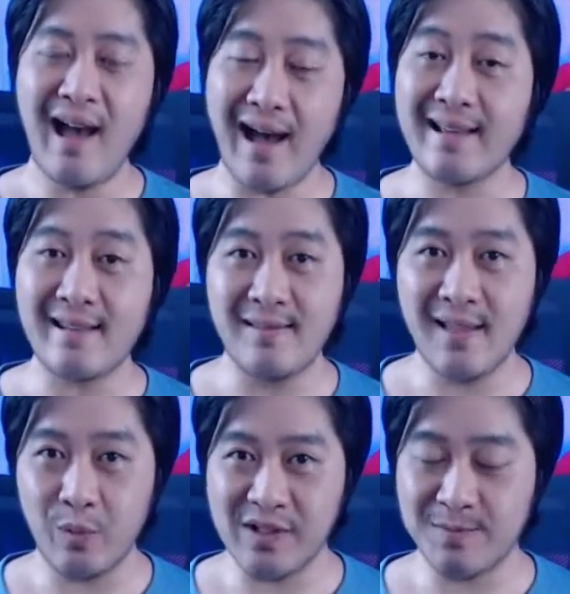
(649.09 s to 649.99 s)
I can
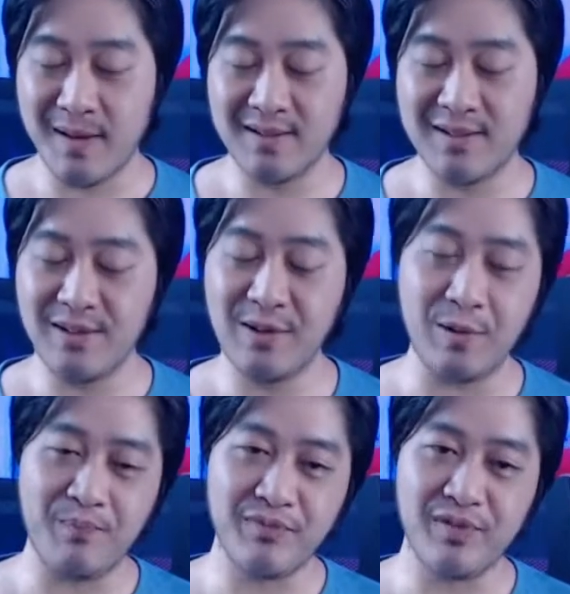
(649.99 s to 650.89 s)
then respond to
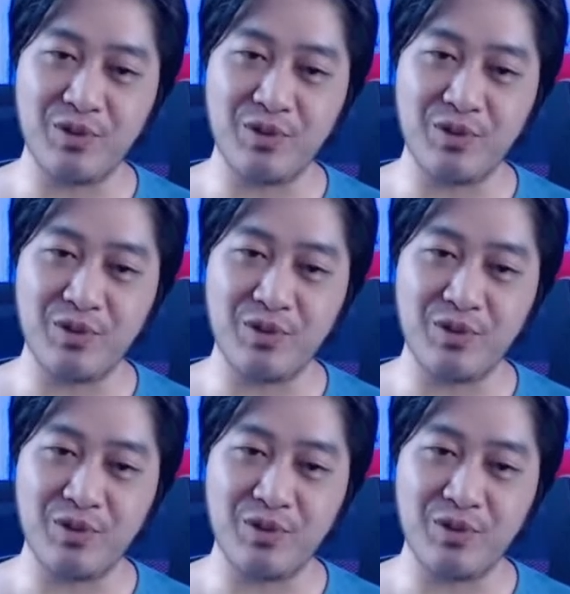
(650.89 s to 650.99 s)
you